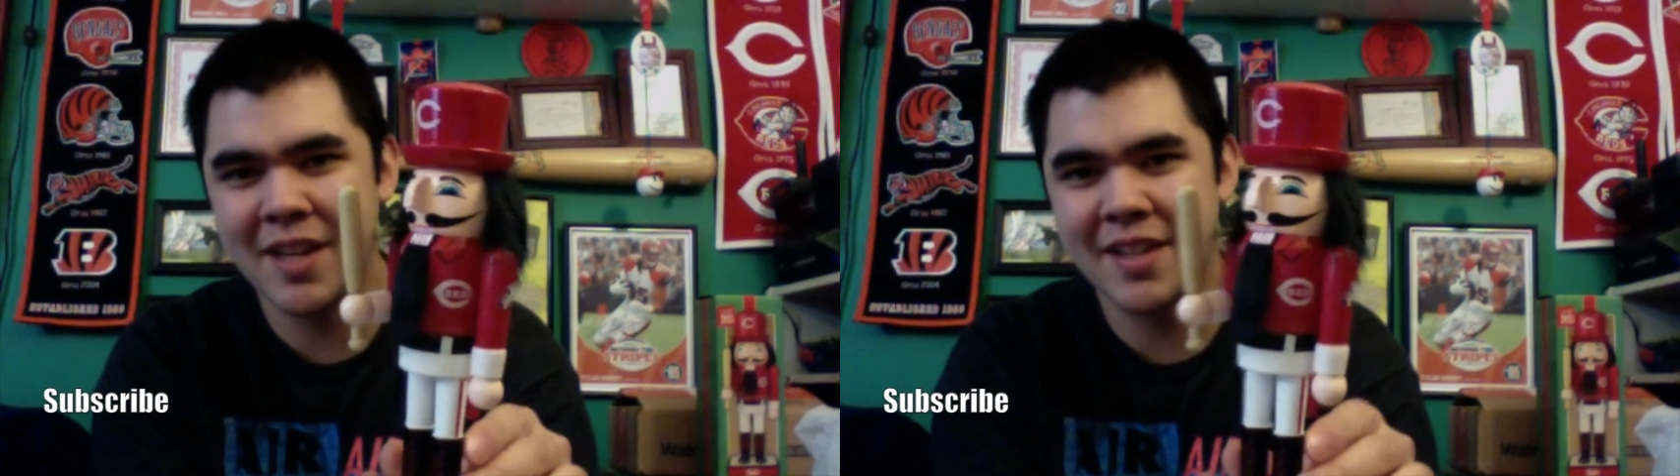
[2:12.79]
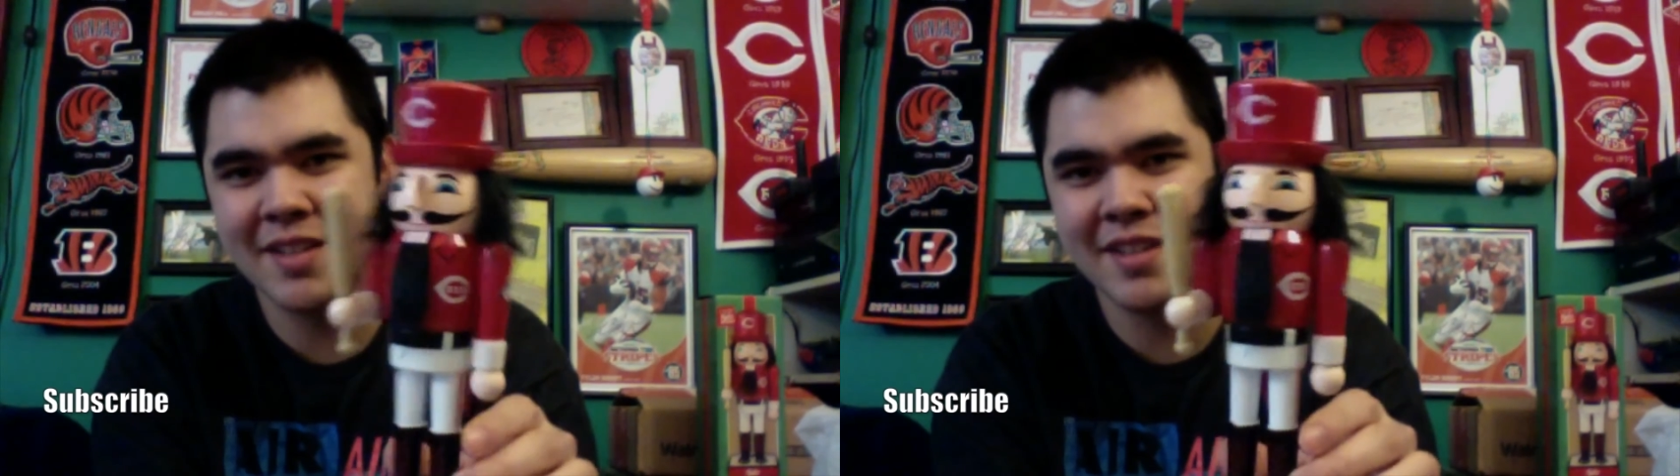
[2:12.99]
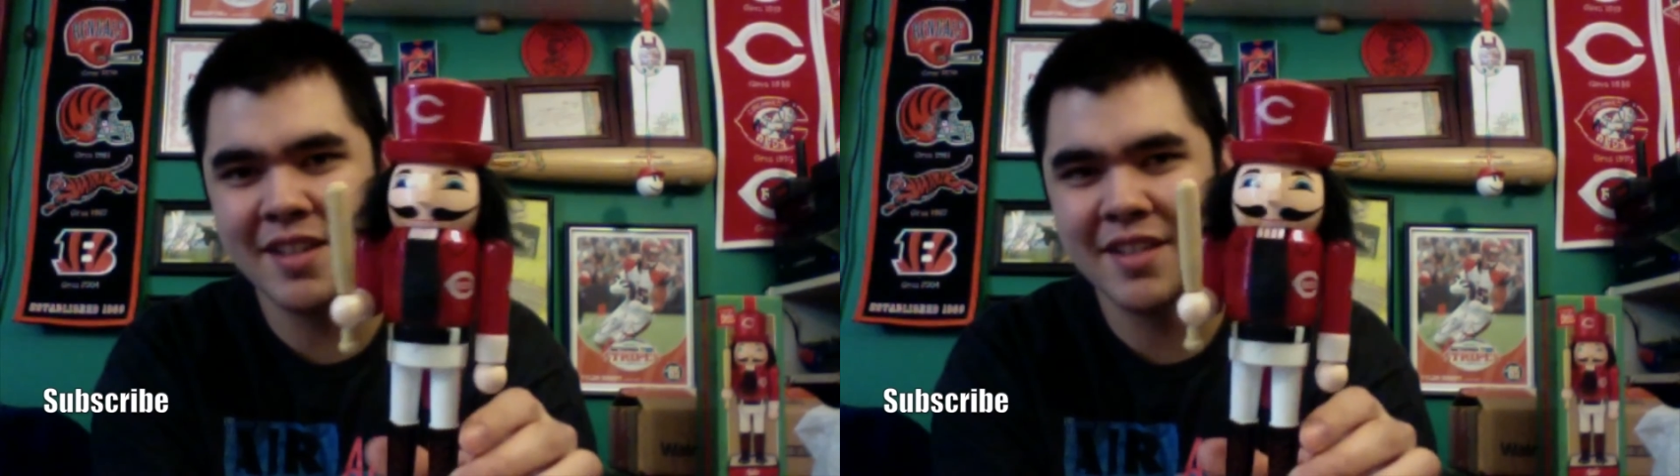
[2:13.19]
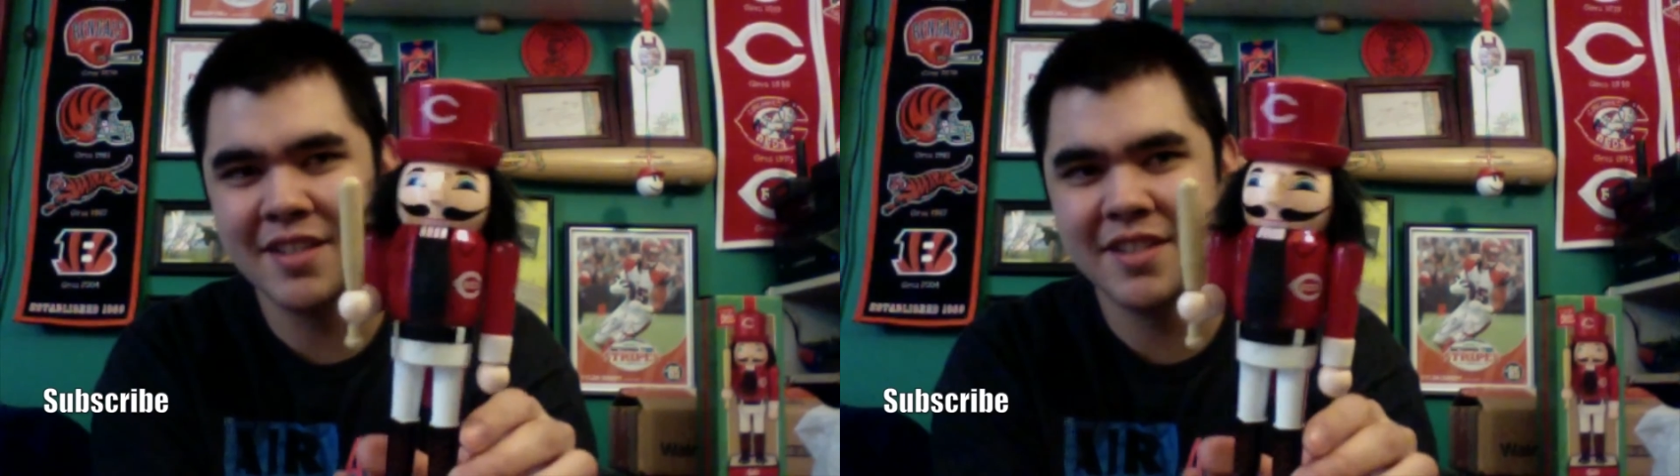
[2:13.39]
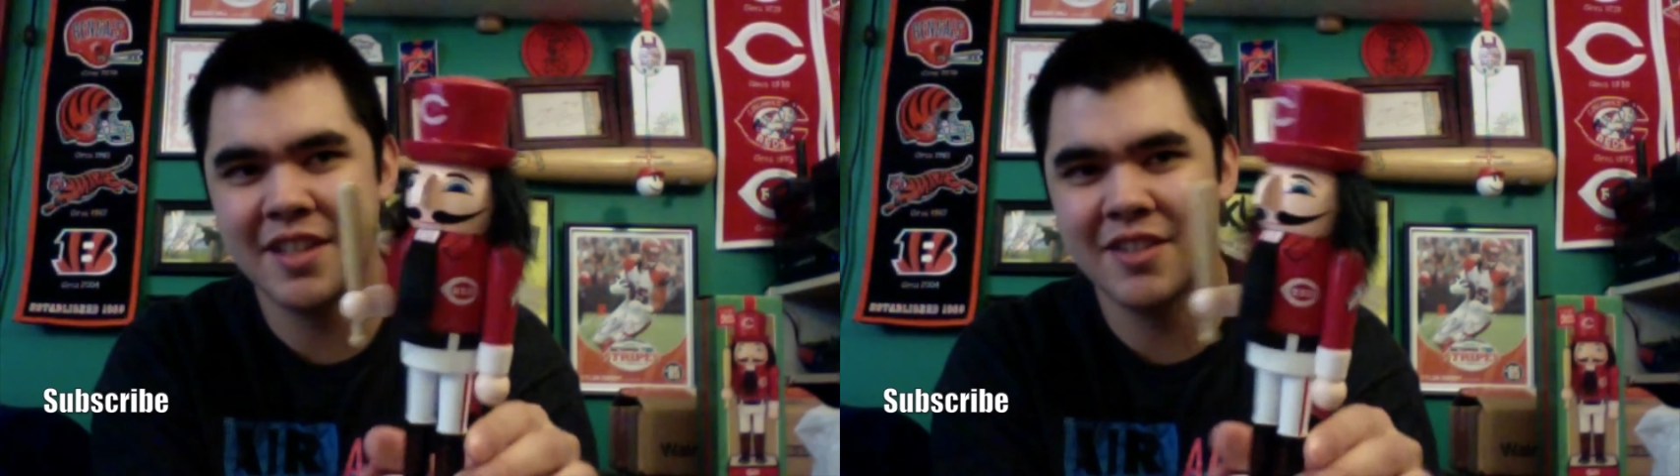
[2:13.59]
has a
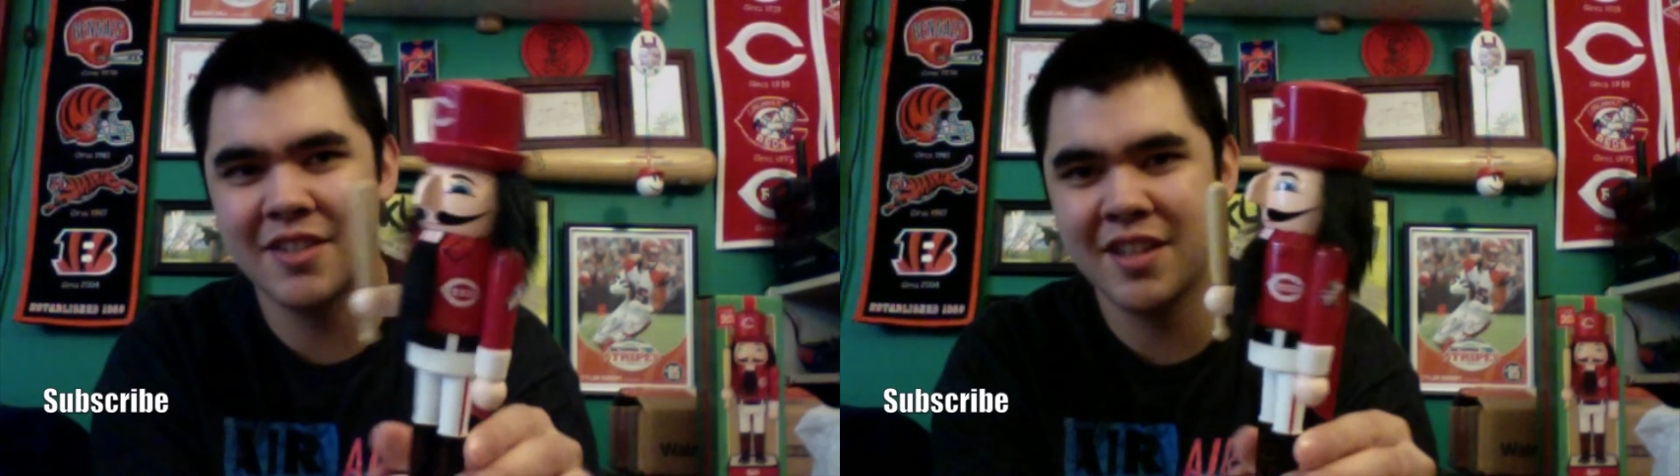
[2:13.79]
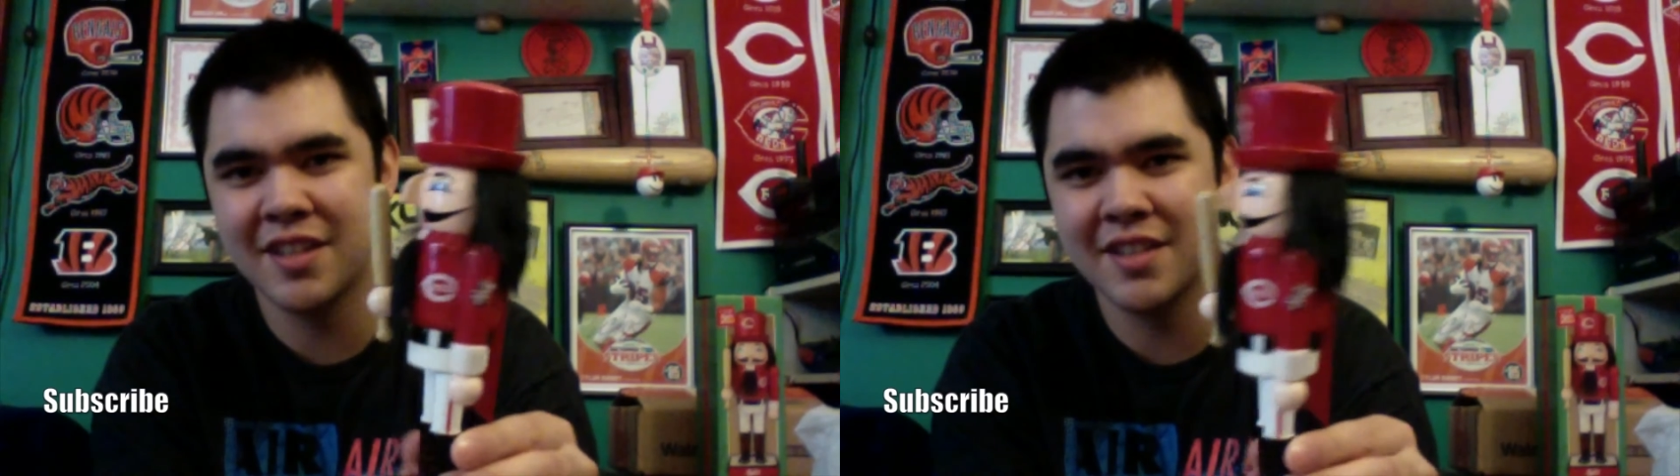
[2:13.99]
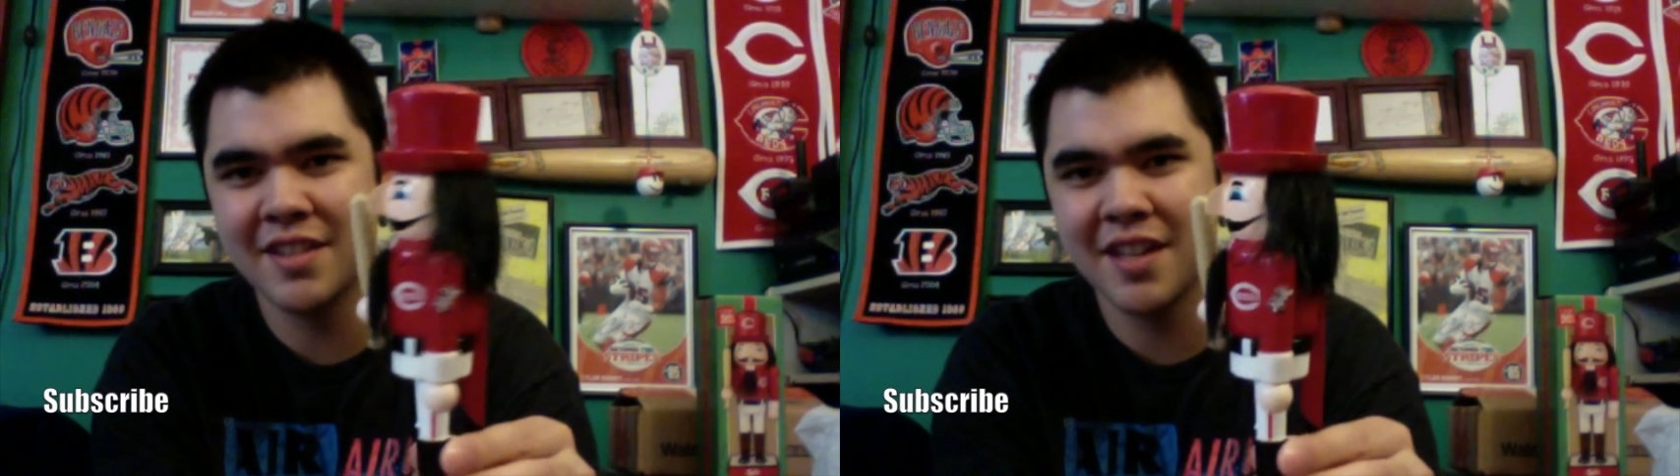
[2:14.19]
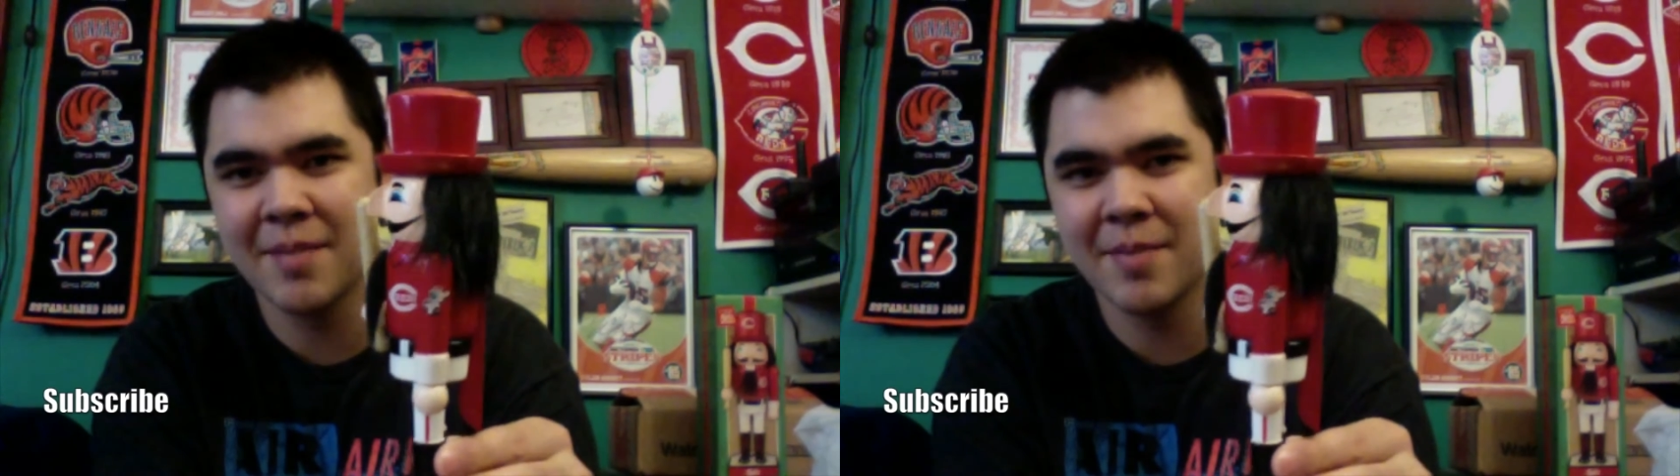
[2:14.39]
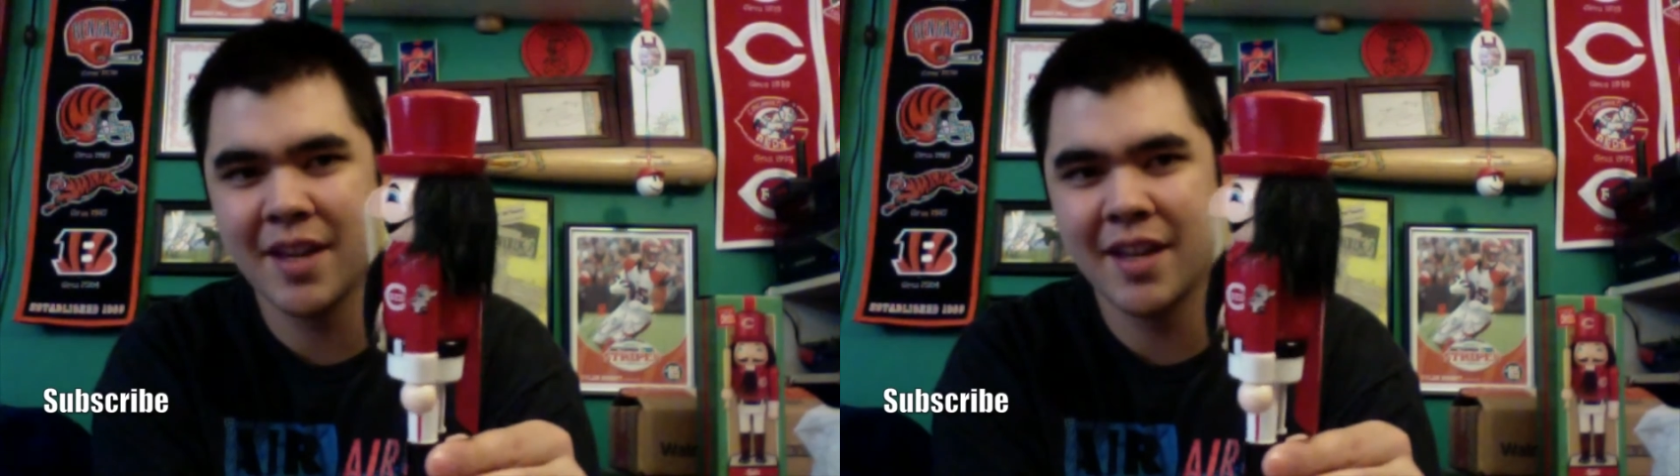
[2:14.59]
Cincinnati Reds
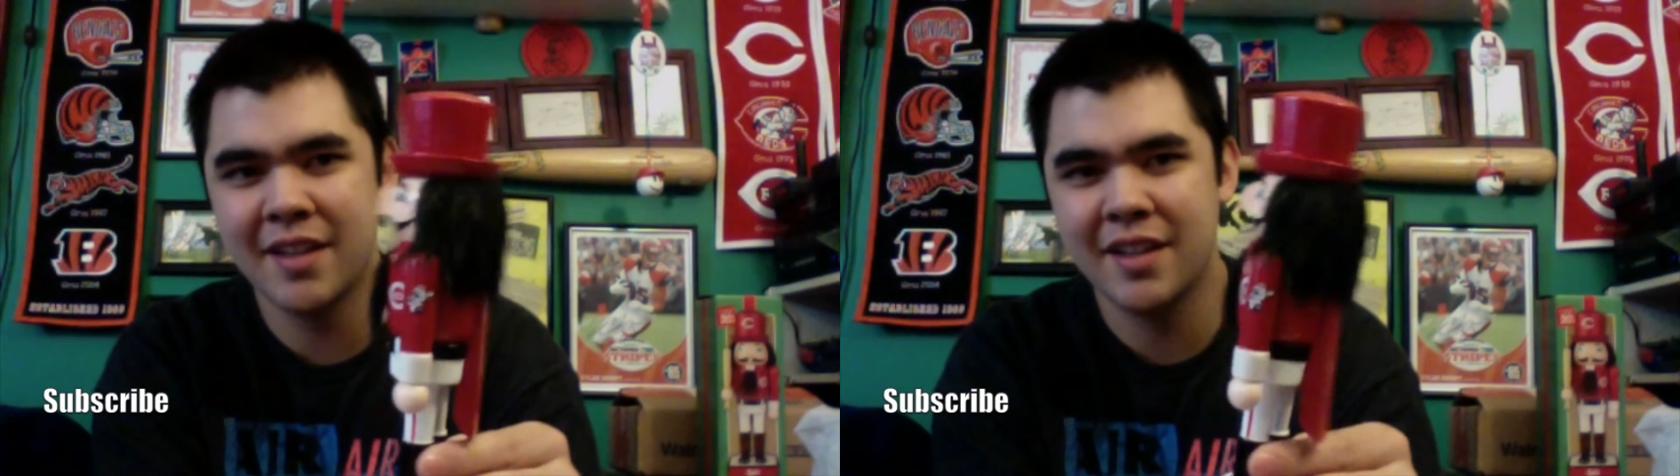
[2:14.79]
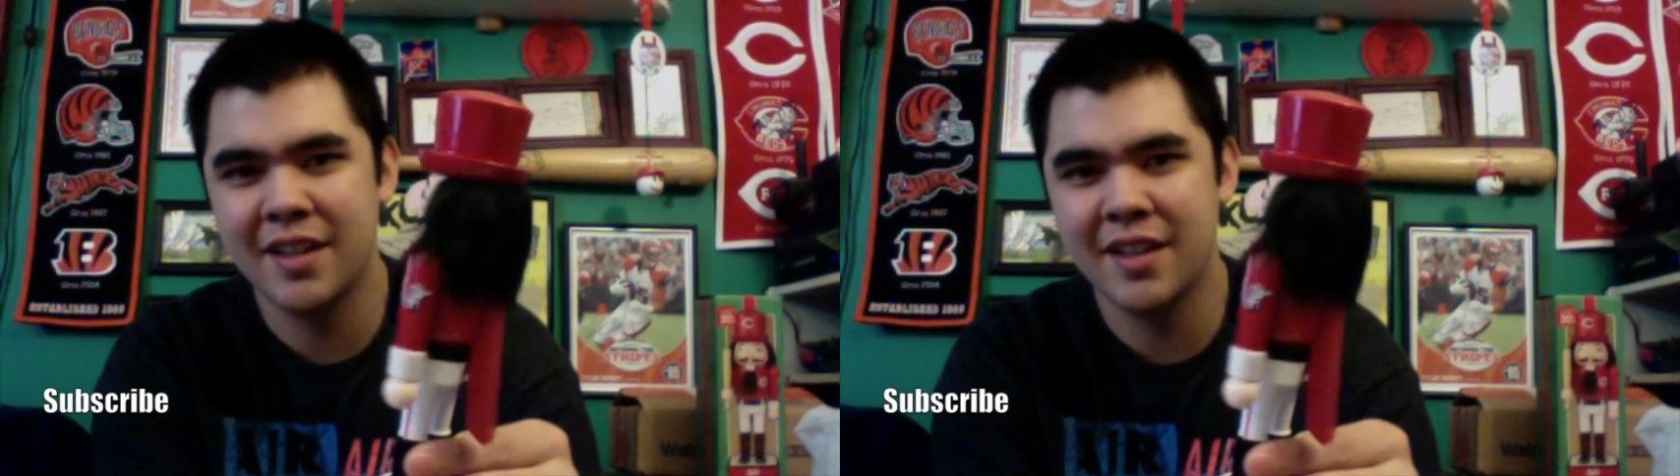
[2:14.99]
top hat,